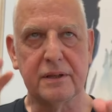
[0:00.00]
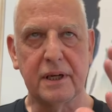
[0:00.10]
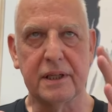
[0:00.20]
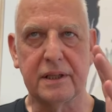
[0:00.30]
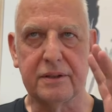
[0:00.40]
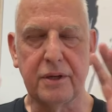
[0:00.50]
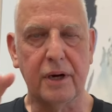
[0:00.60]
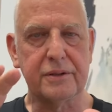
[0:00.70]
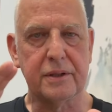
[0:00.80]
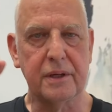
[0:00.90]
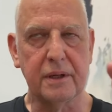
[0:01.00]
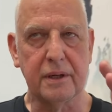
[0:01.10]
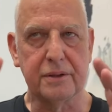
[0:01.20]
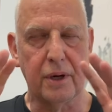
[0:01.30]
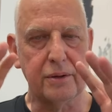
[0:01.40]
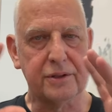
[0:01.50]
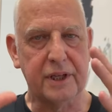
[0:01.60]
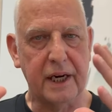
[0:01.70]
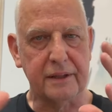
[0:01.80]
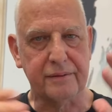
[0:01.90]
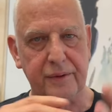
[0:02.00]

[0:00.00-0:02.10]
it's a doll's head